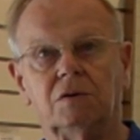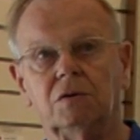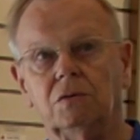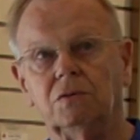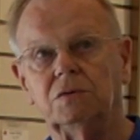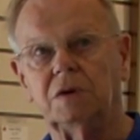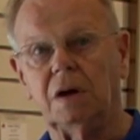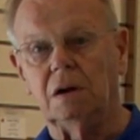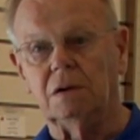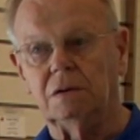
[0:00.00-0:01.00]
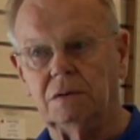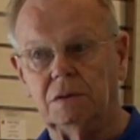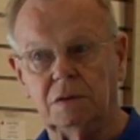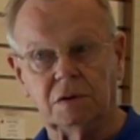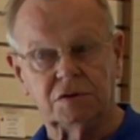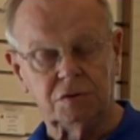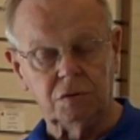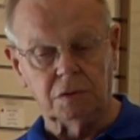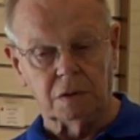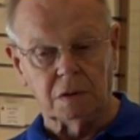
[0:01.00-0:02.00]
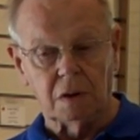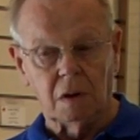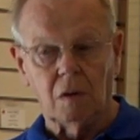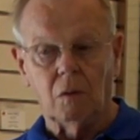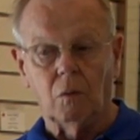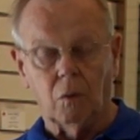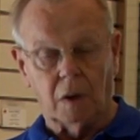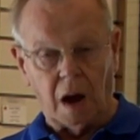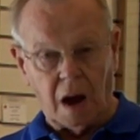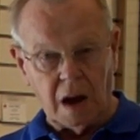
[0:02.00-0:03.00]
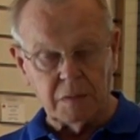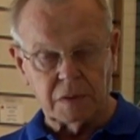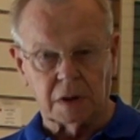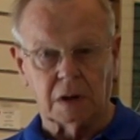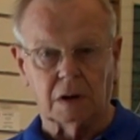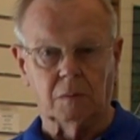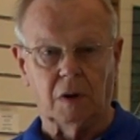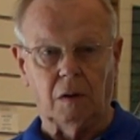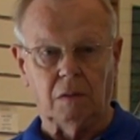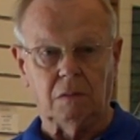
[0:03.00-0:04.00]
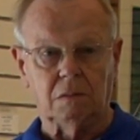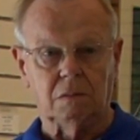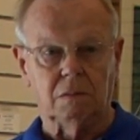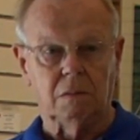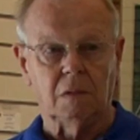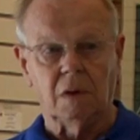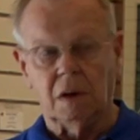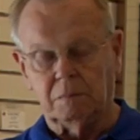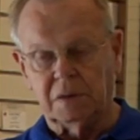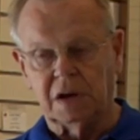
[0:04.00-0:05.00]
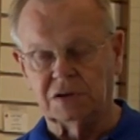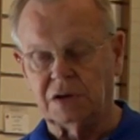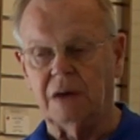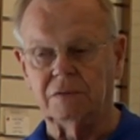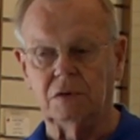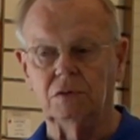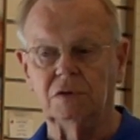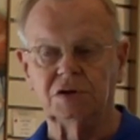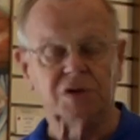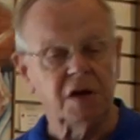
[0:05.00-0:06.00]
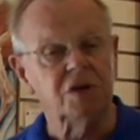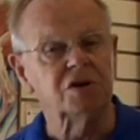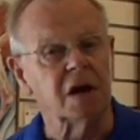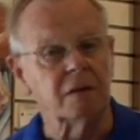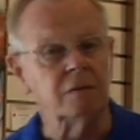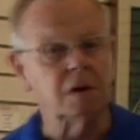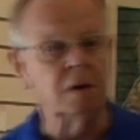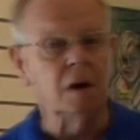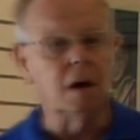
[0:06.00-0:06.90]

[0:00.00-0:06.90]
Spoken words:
to tell the student what I'm thinking about, because I have to do this each and every